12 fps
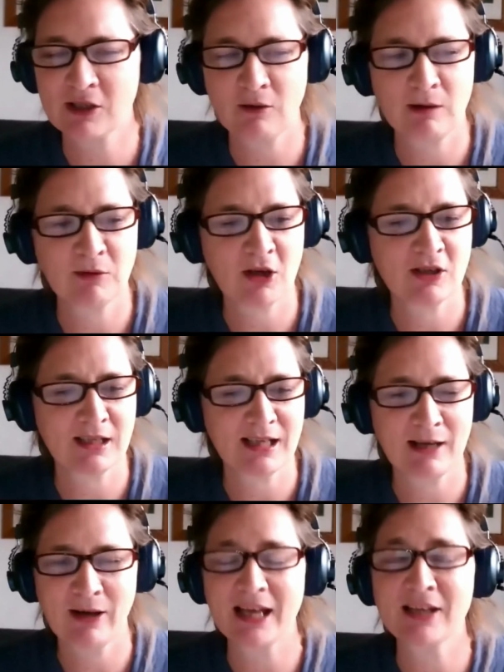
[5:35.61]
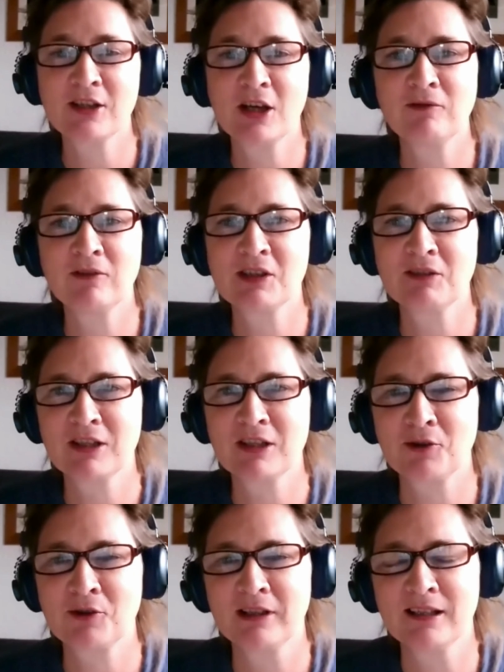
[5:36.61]
So I'm going to now hand over to
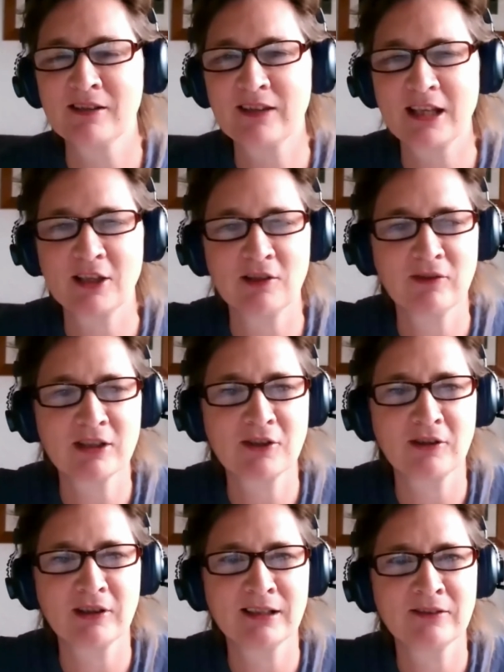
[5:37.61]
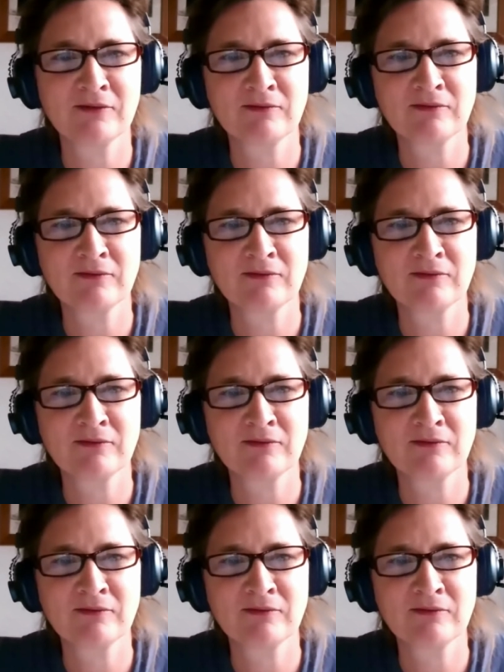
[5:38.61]
Victoria. Thank you, Victoria.